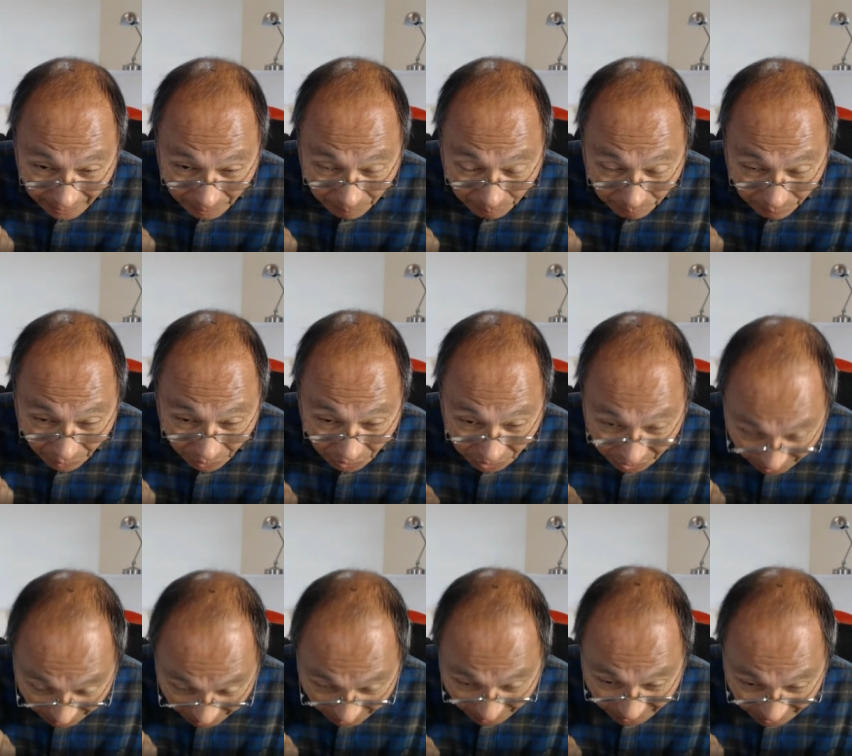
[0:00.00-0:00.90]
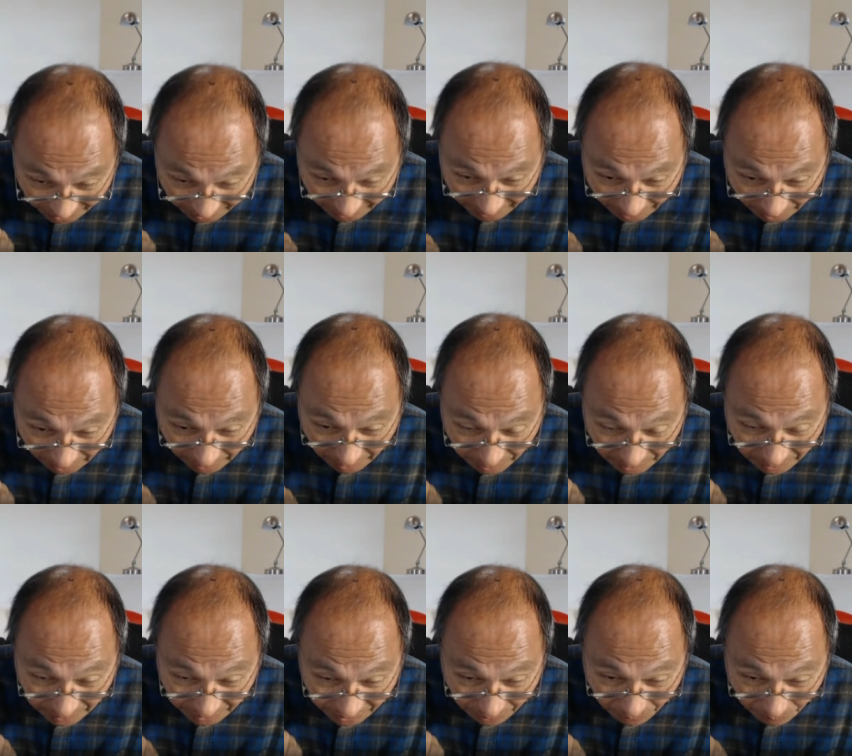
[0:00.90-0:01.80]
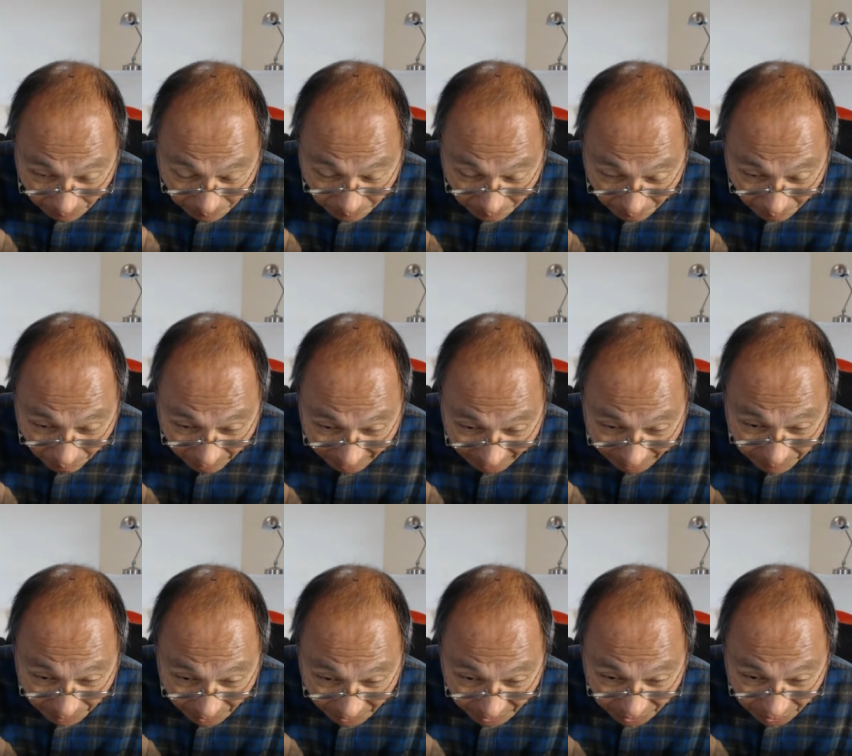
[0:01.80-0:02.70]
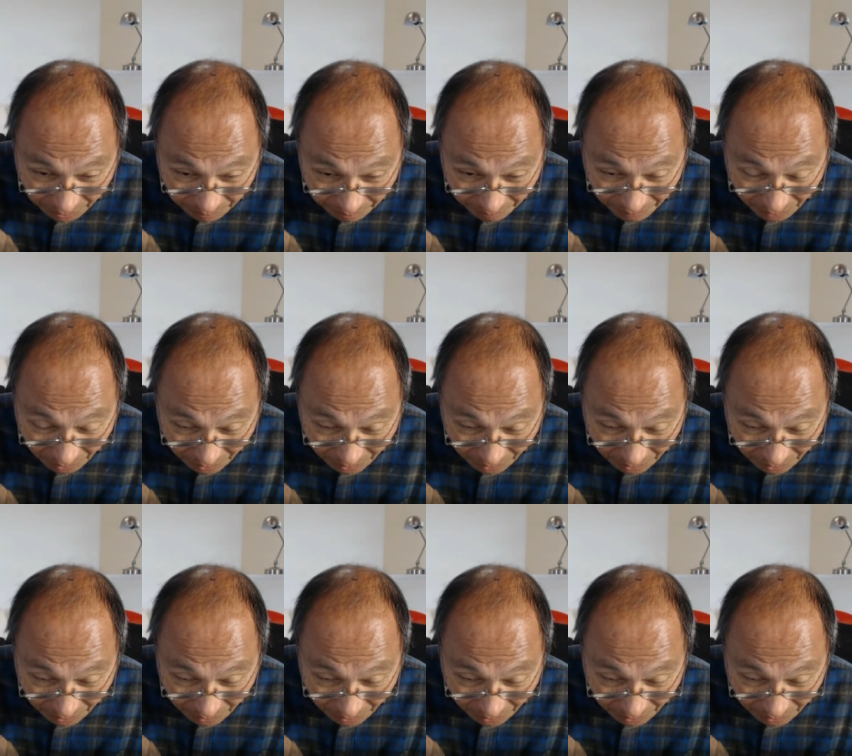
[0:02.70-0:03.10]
personal style. So populism